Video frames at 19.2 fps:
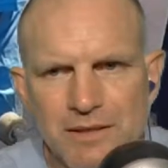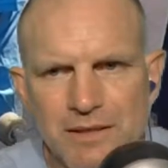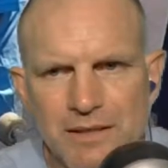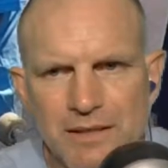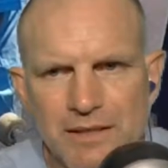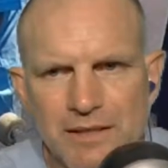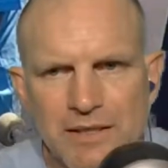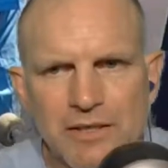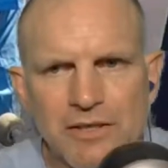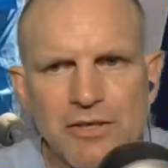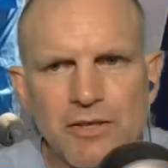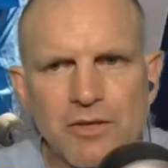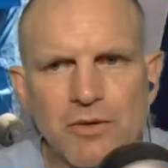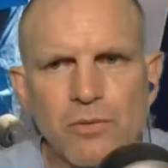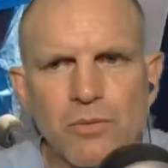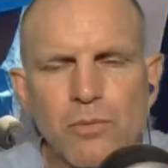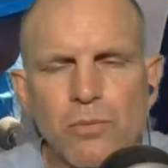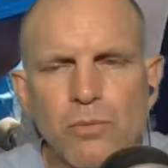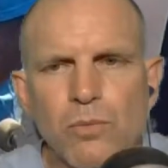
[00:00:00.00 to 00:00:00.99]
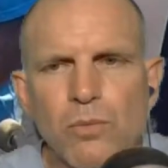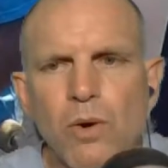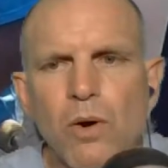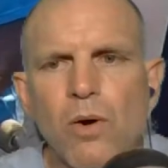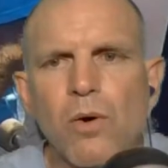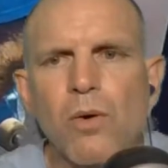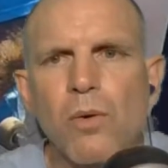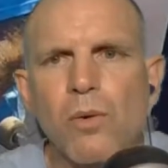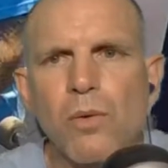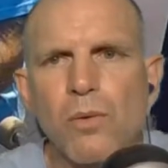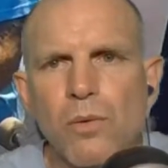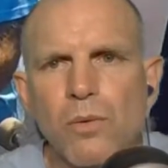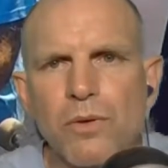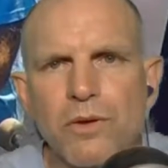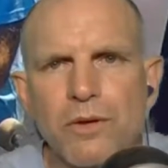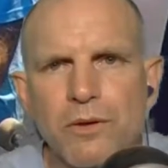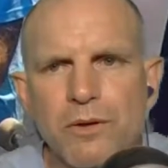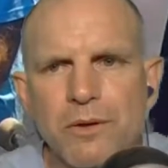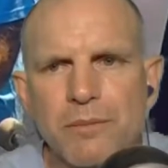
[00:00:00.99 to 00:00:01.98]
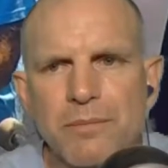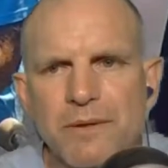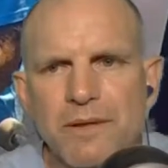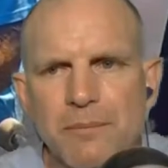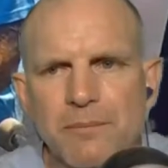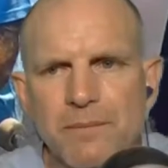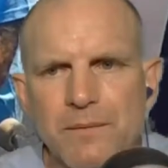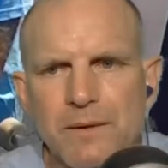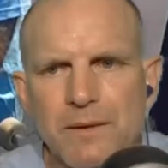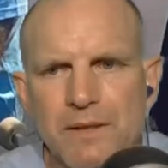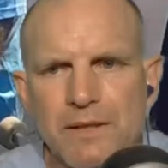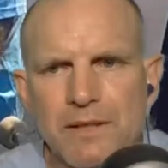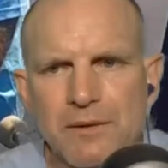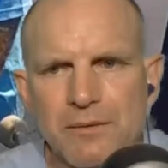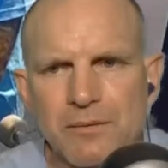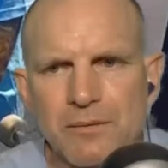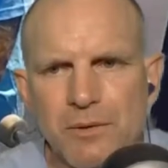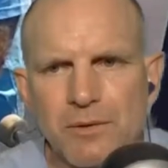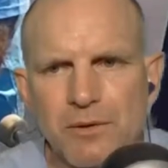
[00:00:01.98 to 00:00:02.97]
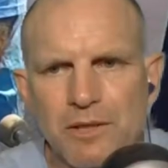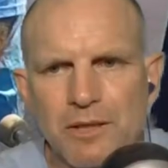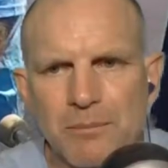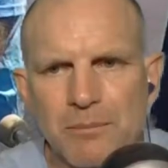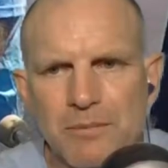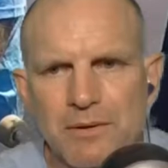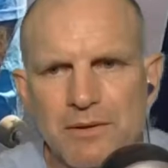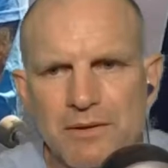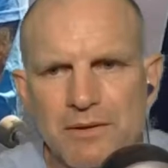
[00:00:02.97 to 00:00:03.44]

And now you're going to roll the grip tape. All right. Roll it up.